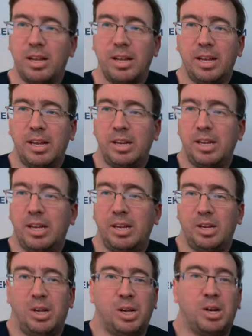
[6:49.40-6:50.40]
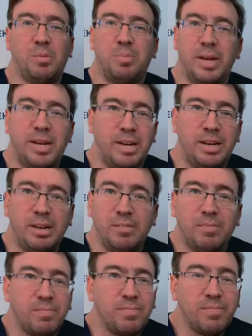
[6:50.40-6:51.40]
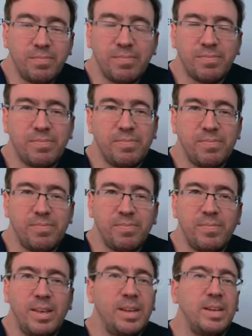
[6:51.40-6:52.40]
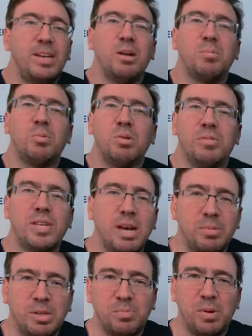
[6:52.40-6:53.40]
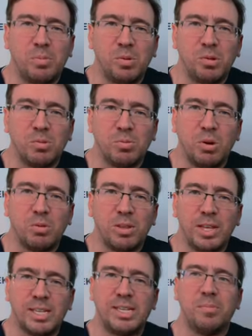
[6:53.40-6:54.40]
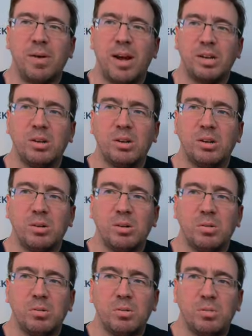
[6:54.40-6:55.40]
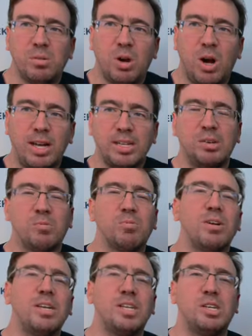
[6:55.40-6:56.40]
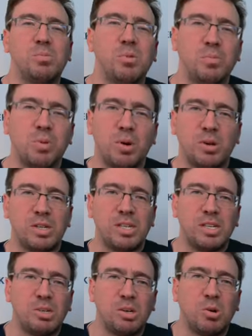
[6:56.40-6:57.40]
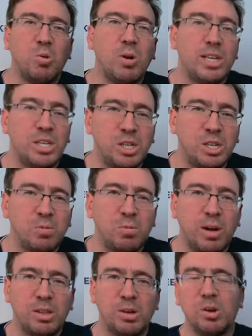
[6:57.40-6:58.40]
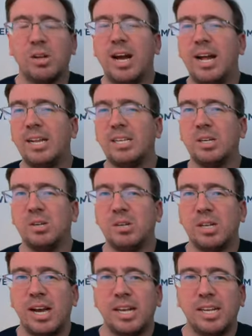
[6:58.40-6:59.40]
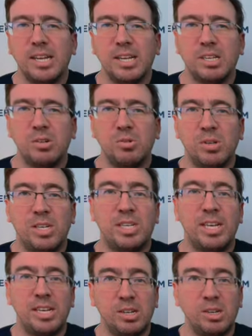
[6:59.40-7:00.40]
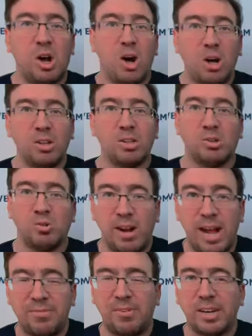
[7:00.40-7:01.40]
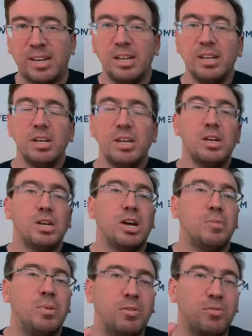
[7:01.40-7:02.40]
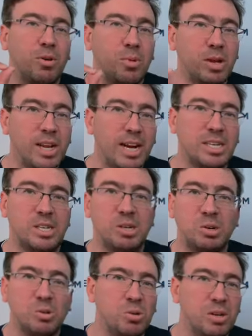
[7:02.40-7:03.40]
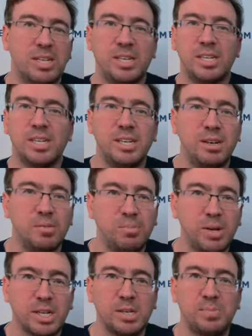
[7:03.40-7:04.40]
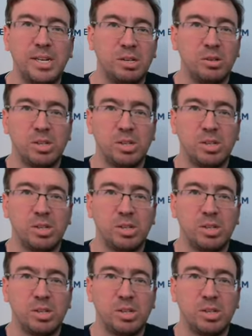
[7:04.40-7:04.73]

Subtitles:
It could be any number of types of people that wrote this that might cause a reasonable person to question whether or not it's a good idea to send all the traffic coming from Alexa, Google Assistant, and Bixby to